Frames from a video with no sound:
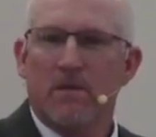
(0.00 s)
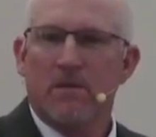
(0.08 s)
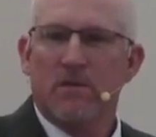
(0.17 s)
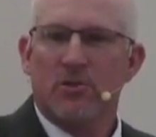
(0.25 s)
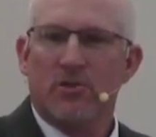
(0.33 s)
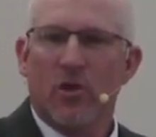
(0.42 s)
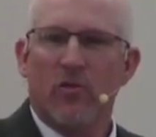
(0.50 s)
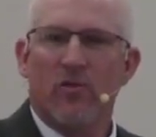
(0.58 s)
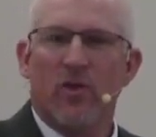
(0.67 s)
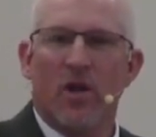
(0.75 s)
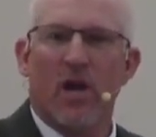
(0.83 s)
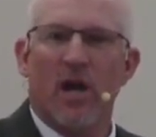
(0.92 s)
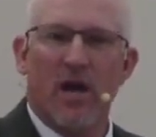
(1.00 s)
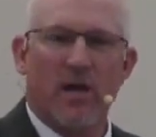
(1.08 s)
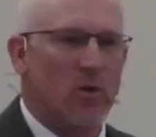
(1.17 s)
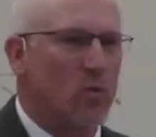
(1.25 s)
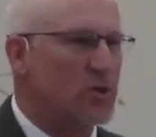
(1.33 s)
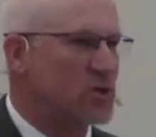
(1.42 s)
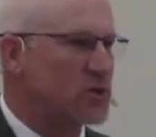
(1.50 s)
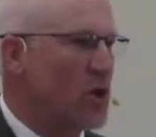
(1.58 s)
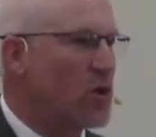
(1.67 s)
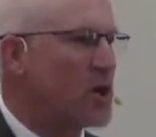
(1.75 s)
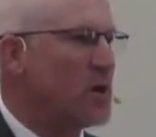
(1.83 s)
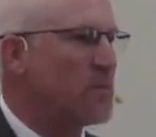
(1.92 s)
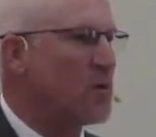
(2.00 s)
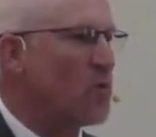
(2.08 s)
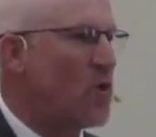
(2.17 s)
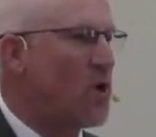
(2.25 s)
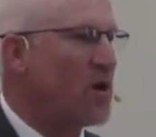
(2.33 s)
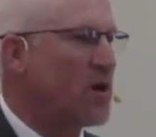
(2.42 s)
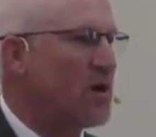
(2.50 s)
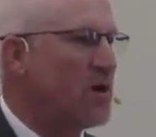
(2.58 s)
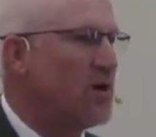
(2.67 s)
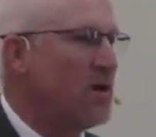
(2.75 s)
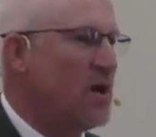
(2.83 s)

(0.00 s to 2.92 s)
so that the leather would soak up the water.